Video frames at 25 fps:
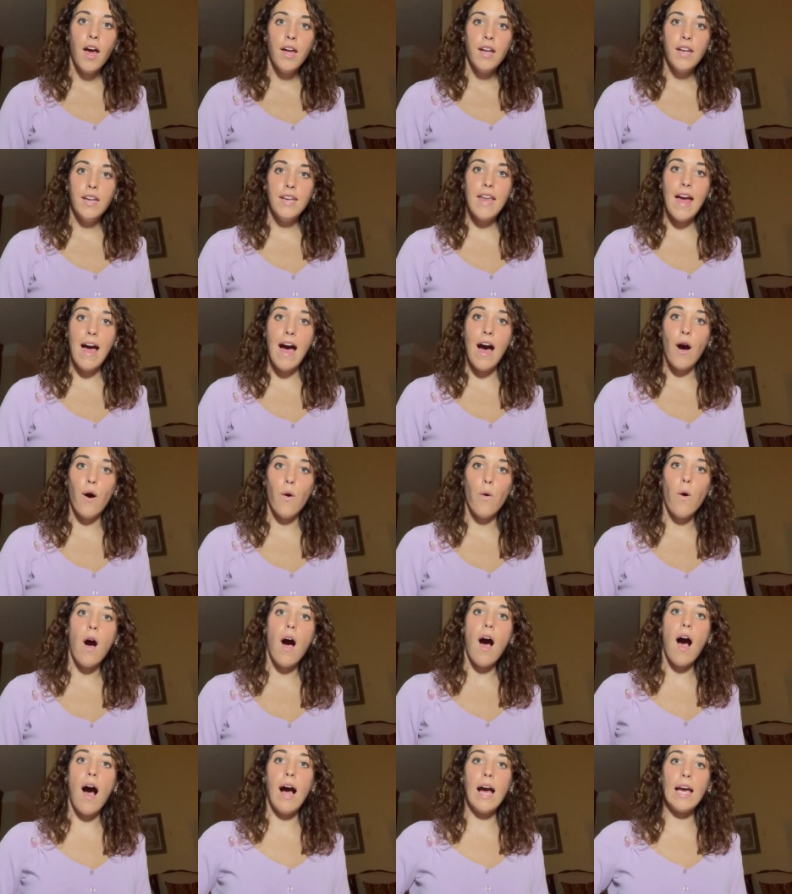Now
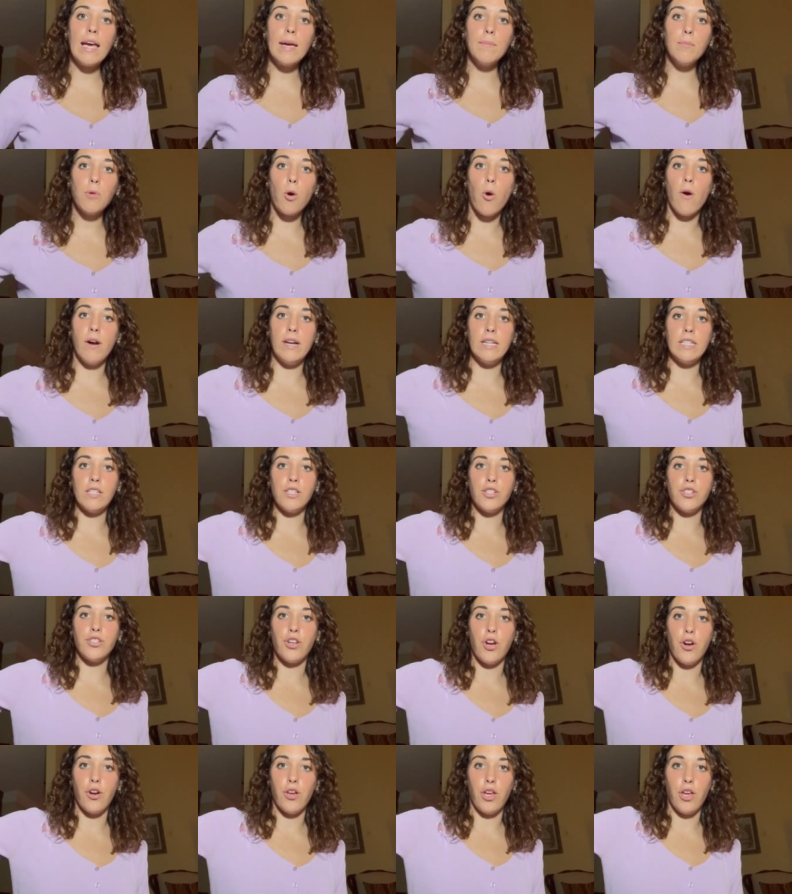I am going to
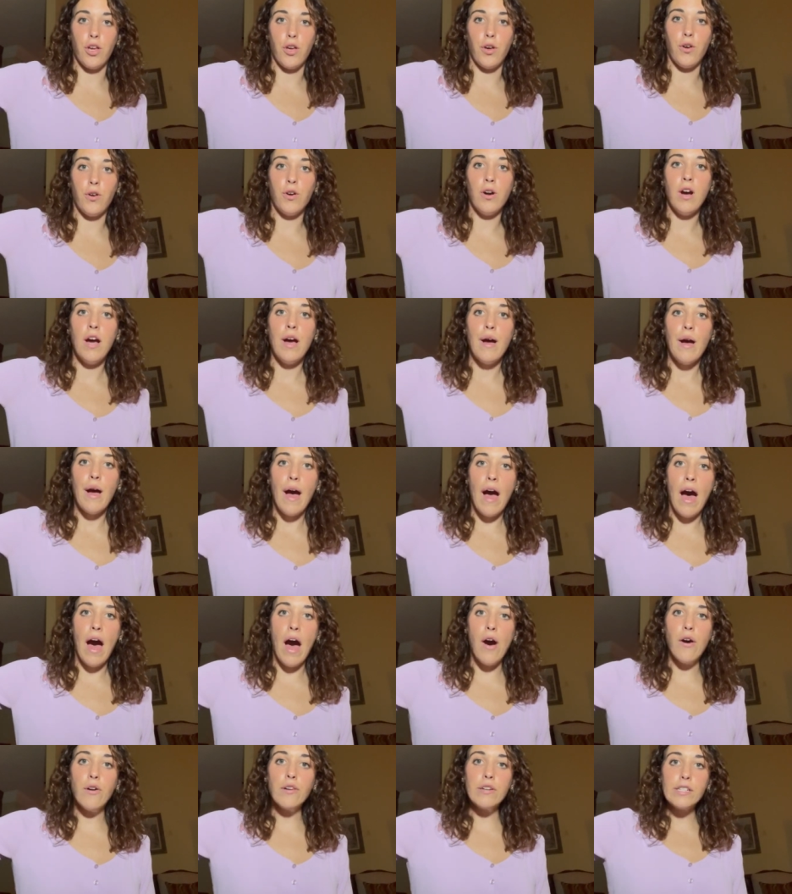show you
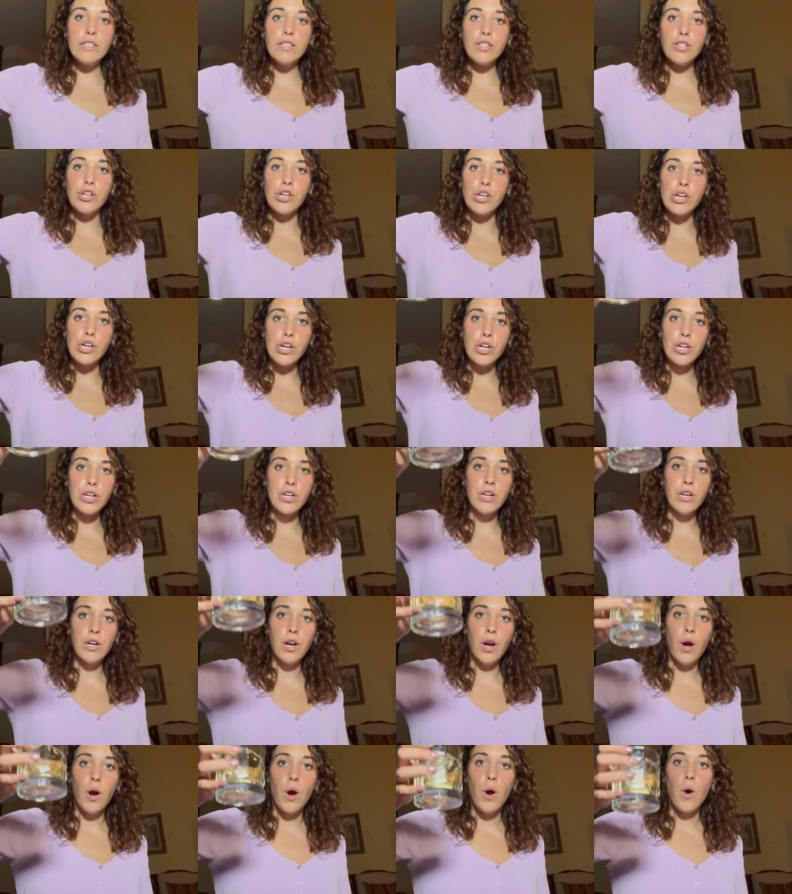how to turn
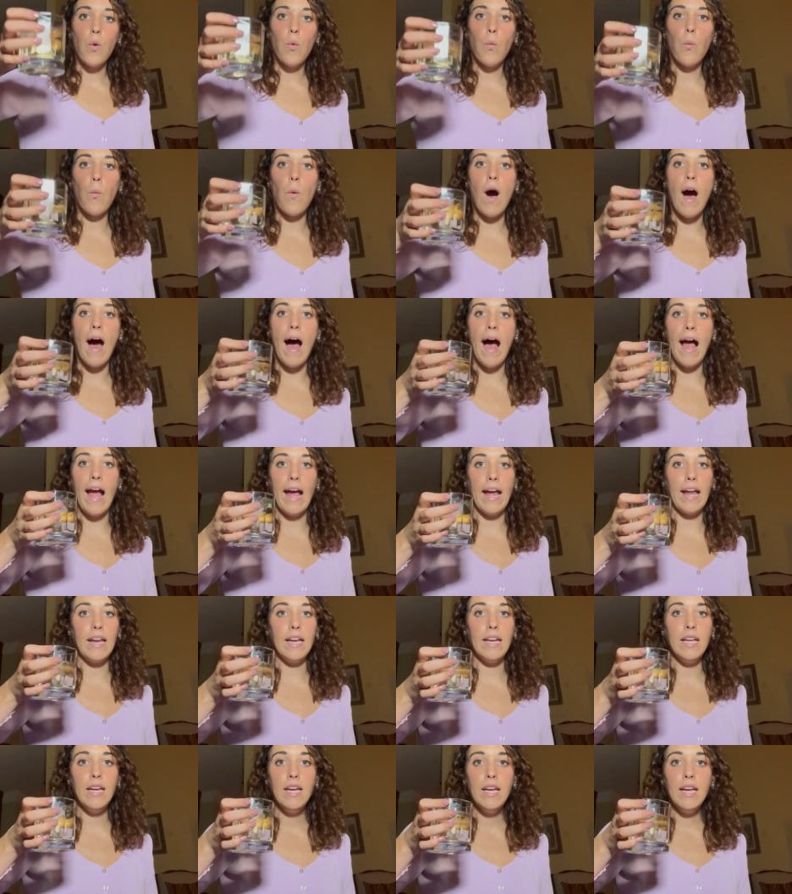
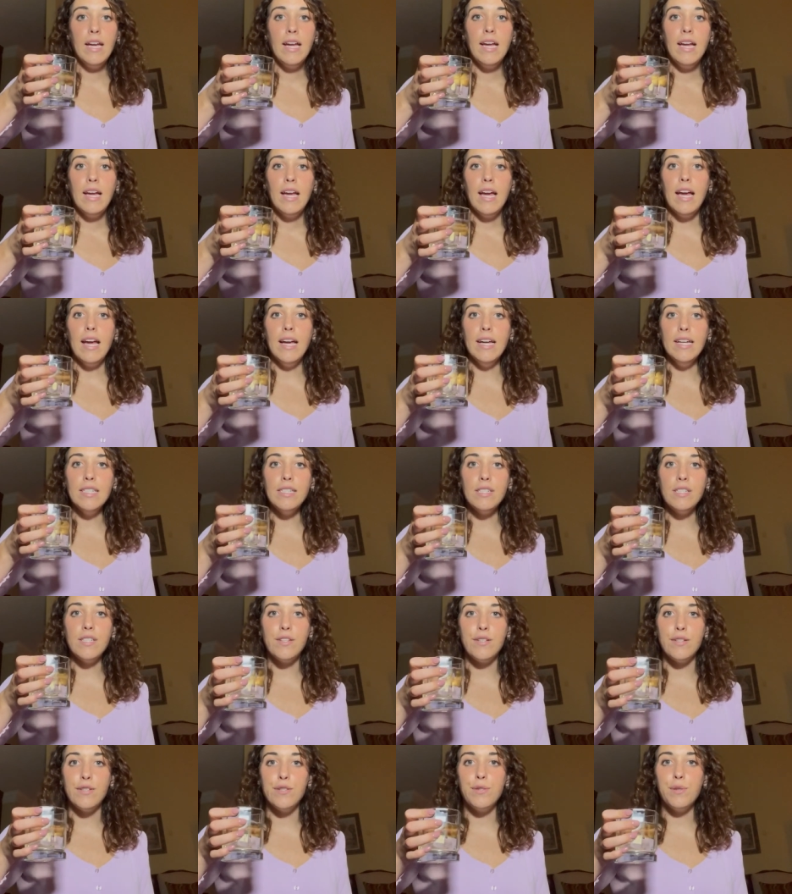wine
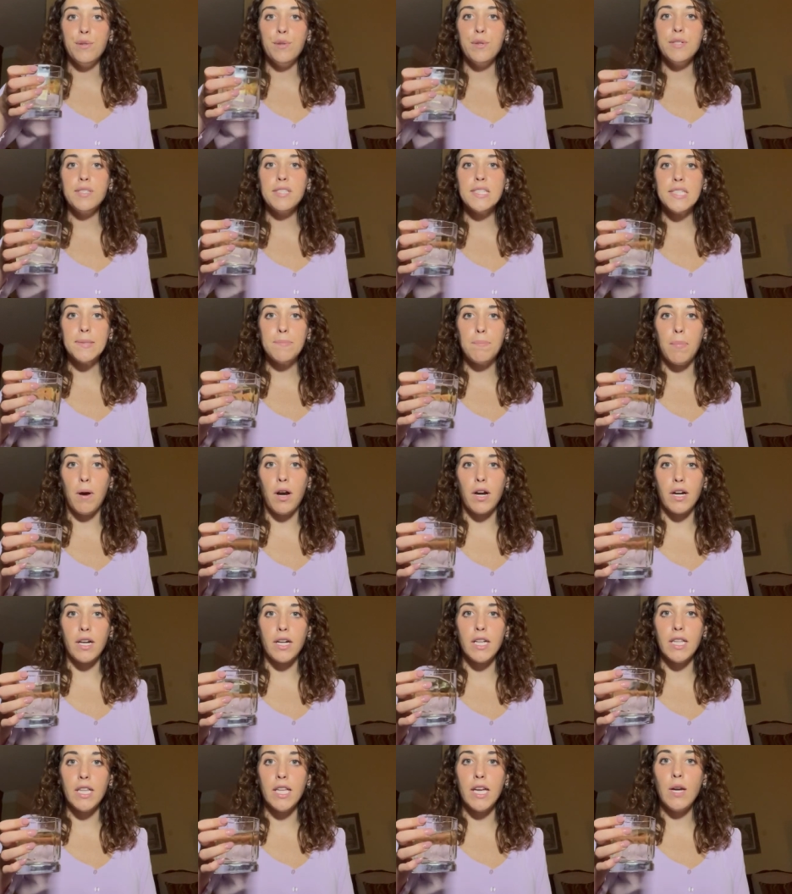into
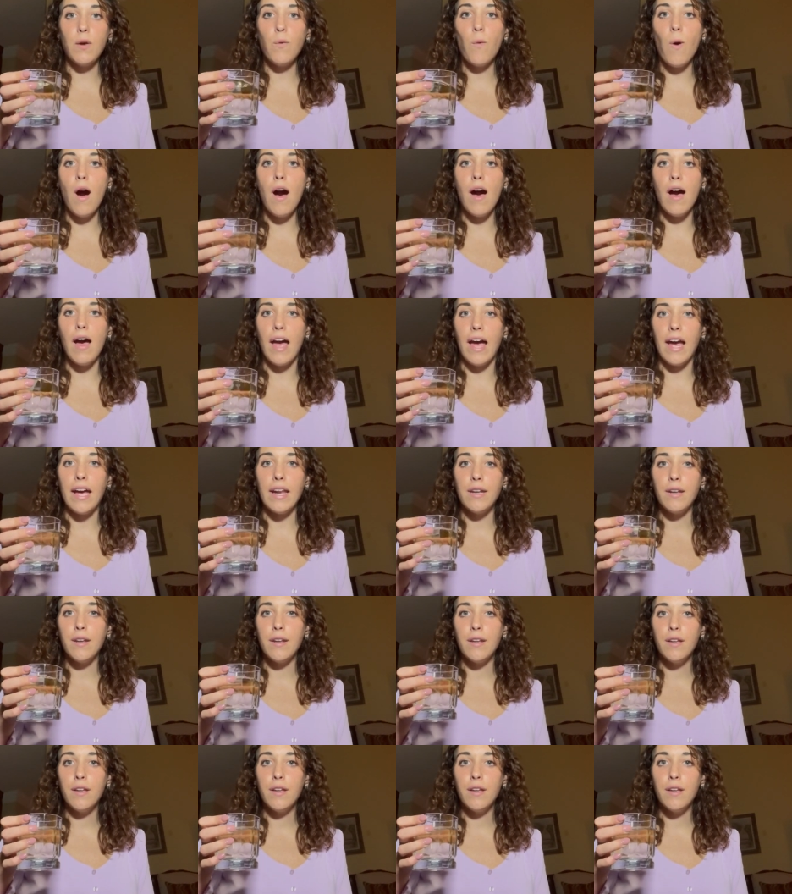sparkling wine.